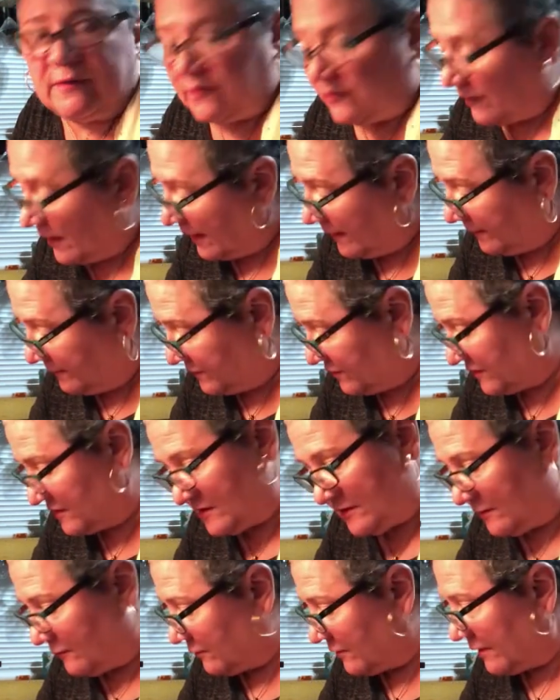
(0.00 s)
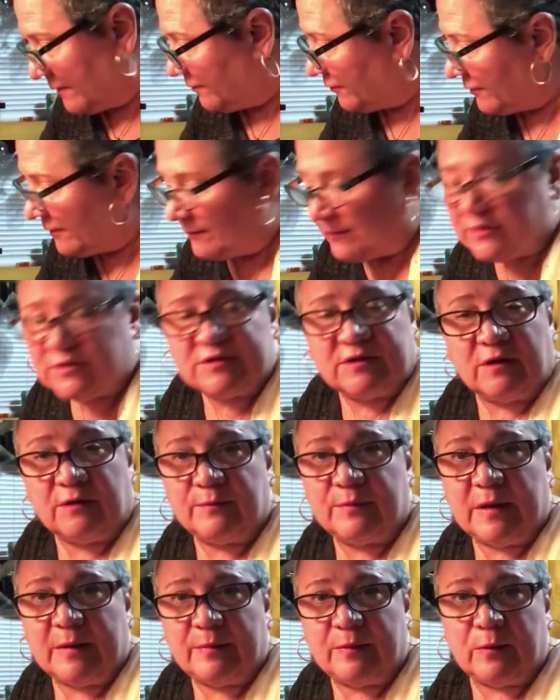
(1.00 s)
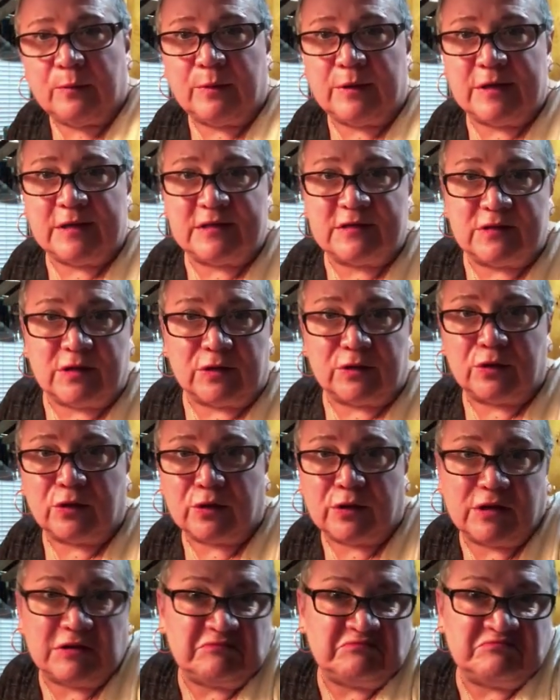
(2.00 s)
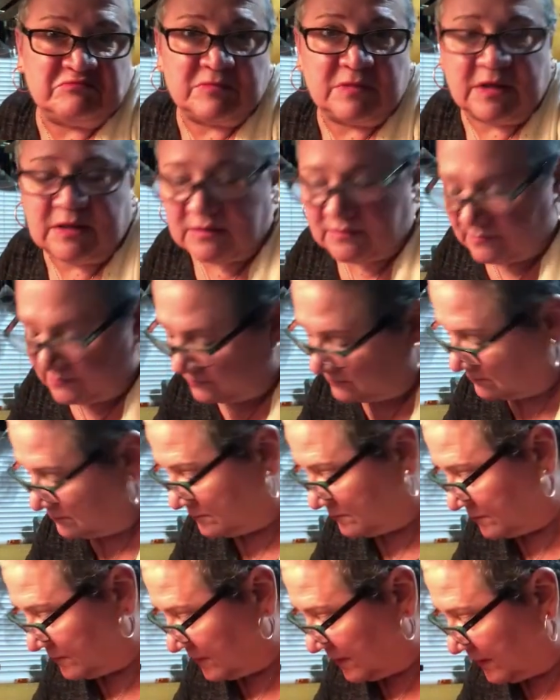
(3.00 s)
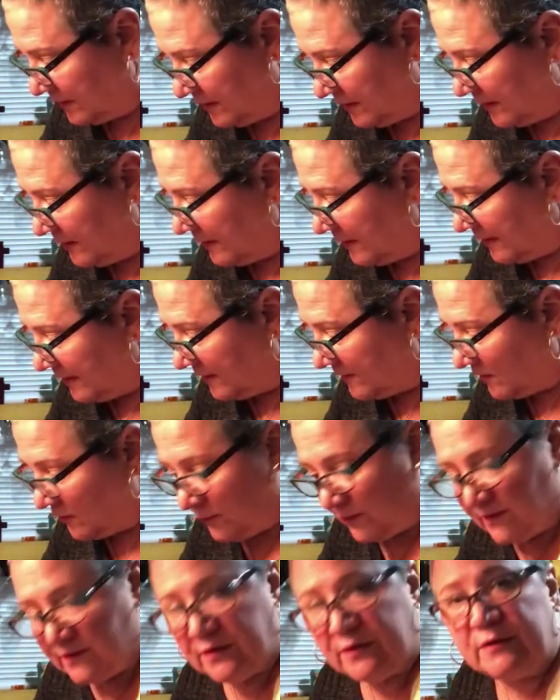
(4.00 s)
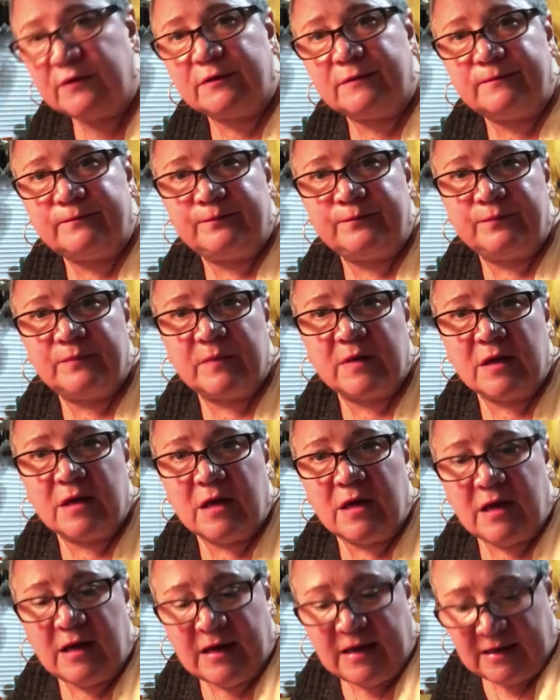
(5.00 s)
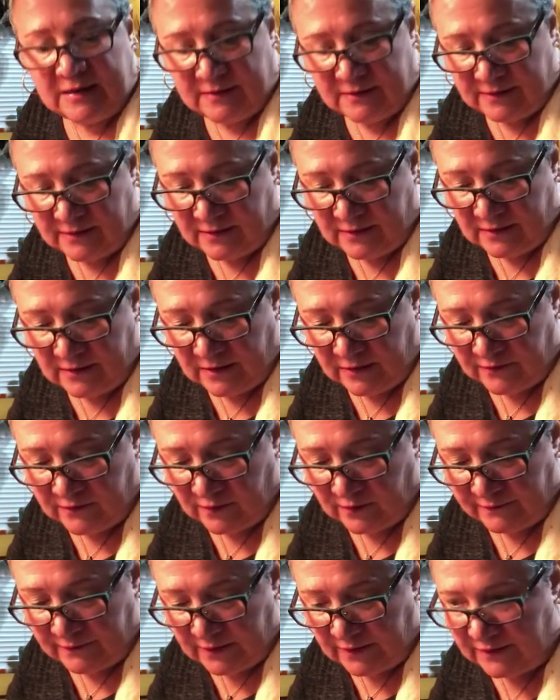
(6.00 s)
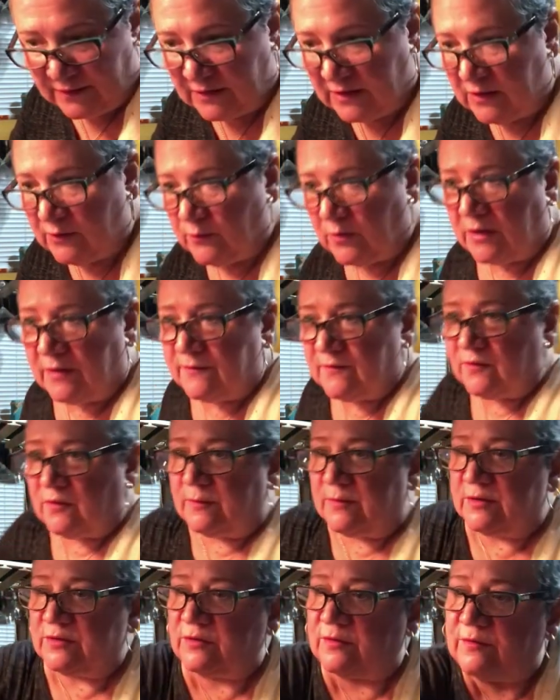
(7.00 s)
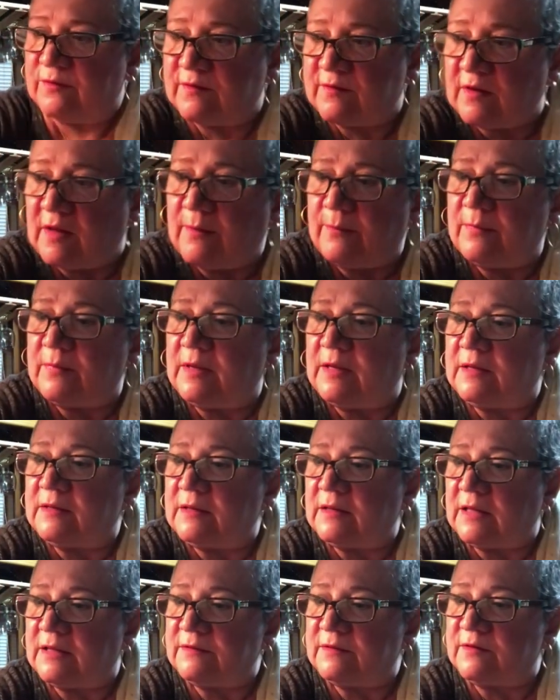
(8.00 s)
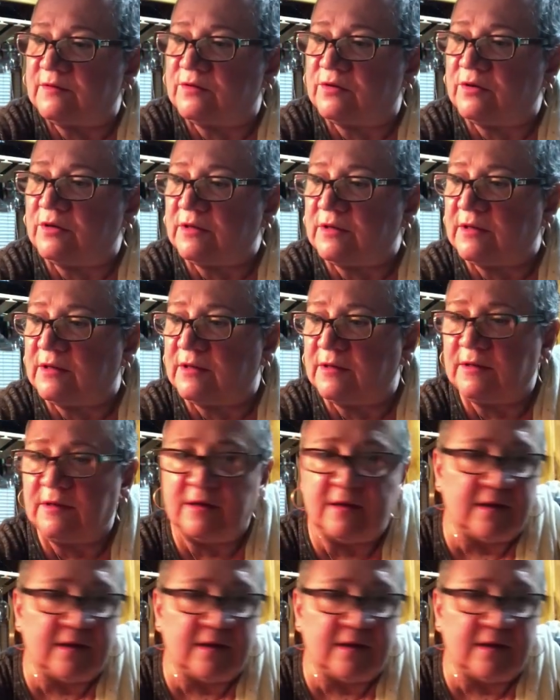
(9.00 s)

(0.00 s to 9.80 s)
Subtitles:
So I'm just going to really pretty much salt and pepper it when it's done cooking, and it's always good. And I'll serve it on the quinoa. So I'm going to turn this up and let this cook.